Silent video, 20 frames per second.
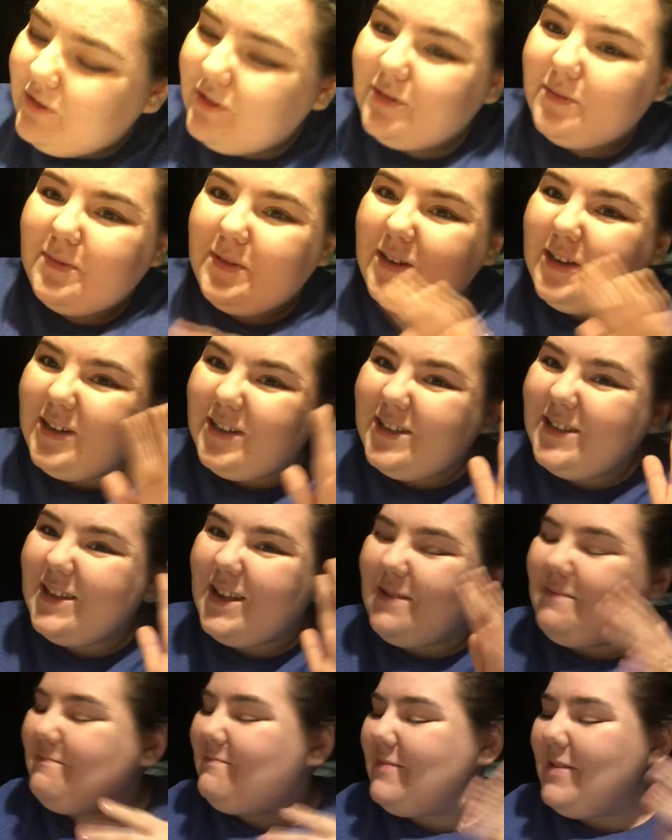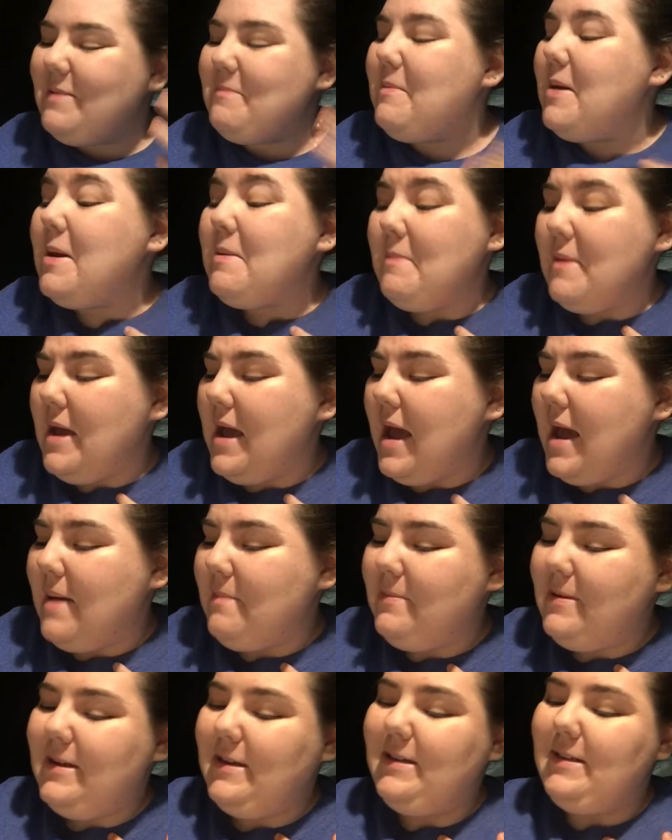just because they make me
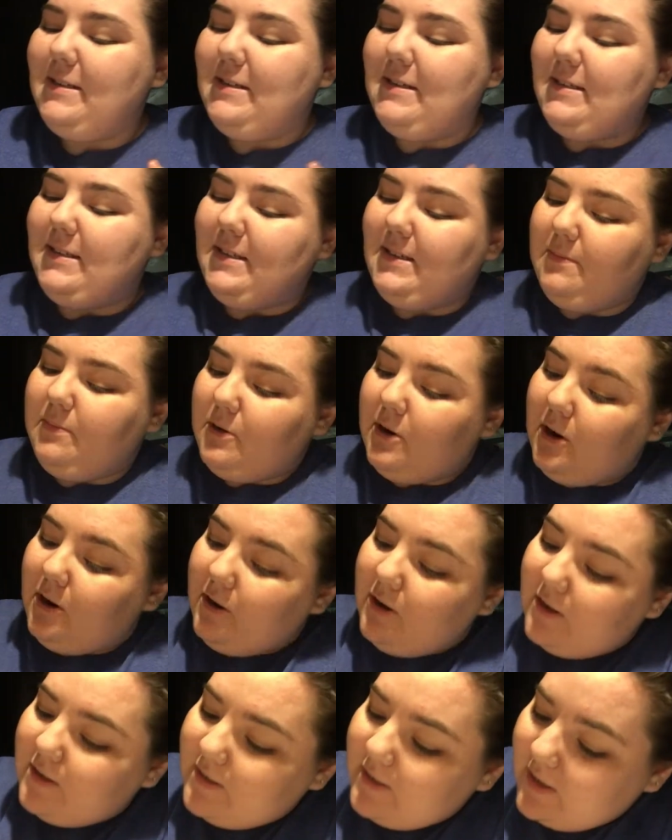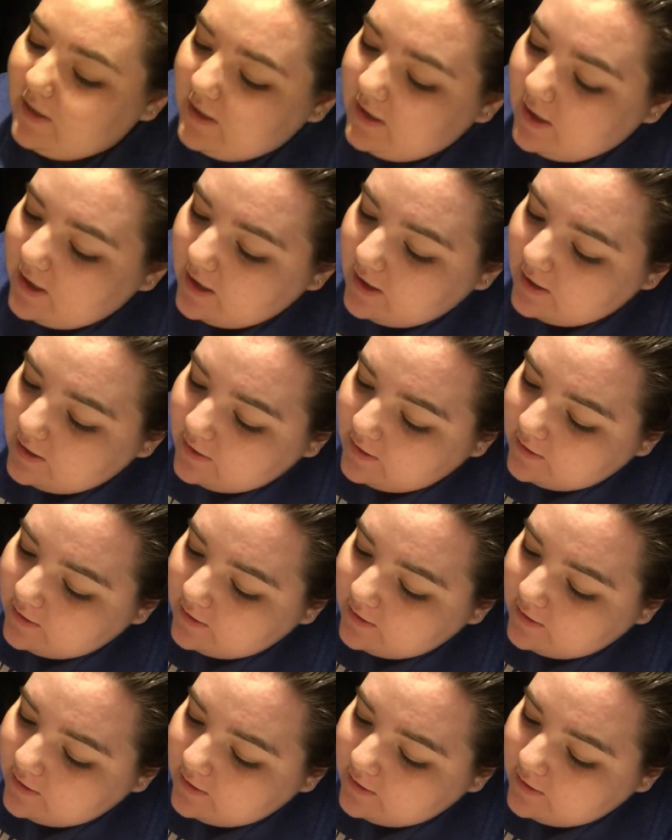happy to see progress like that.